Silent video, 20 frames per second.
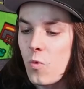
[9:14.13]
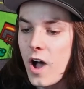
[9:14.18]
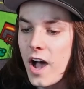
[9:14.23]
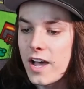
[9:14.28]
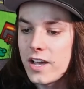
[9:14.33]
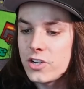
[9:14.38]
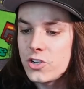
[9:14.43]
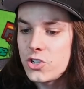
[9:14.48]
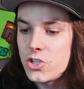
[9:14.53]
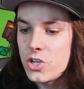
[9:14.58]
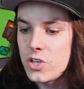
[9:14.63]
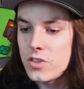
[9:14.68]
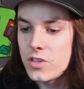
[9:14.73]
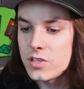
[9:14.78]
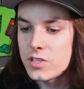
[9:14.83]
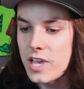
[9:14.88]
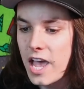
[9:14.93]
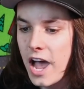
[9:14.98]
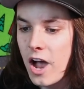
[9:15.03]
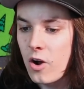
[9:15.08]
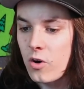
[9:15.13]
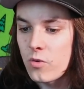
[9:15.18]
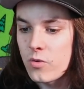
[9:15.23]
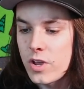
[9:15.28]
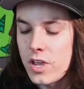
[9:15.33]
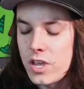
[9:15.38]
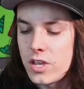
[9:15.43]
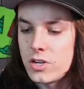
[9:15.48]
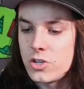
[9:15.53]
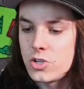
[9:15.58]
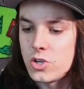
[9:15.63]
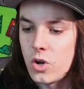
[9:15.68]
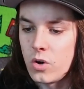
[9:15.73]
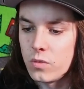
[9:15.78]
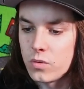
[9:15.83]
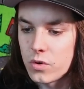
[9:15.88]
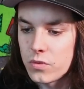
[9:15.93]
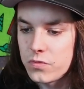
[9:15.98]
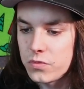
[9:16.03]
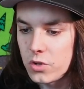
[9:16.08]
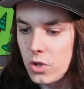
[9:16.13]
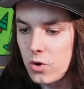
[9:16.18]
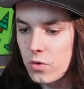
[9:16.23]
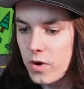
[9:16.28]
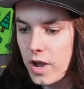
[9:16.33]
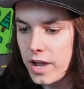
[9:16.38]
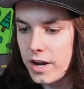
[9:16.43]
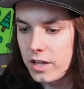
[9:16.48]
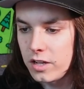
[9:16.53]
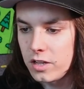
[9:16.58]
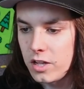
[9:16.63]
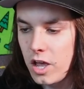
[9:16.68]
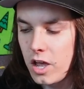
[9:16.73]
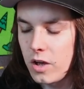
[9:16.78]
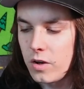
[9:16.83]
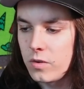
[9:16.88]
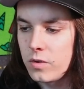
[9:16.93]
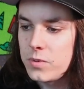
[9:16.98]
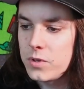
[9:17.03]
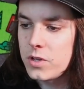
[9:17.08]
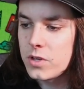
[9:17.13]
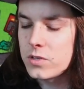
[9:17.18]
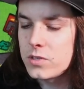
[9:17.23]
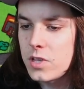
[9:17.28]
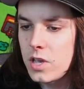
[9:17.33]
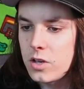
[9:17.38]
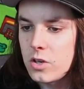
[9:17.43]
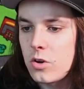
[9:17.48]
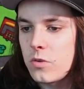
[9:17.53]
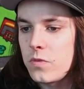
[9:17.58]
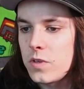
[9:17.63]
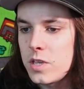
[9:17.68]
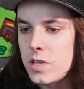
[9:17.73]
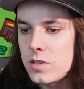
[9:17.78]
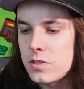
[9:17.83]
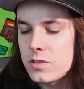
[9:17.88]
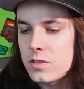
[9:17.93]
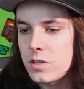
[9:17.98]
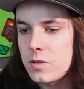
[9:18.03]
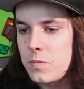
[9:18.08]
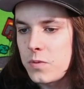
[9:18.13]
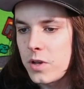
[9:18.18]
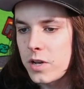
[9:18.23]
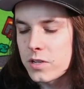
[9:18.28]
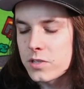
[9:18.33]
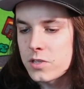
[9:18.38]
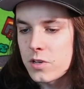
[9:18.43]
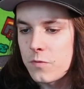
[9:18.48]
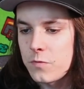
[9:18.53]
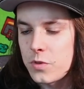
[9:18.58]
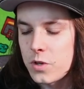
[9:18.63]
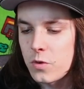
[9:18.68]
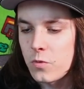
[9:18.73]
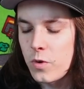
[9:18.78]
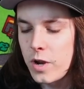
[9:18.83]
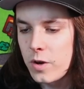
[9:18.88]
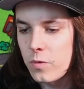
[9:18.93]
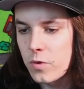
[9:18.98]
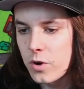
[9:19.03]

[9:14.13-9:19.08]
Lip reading: Why is she this outraged over Flo Rida Low? Because they could have easily picked something way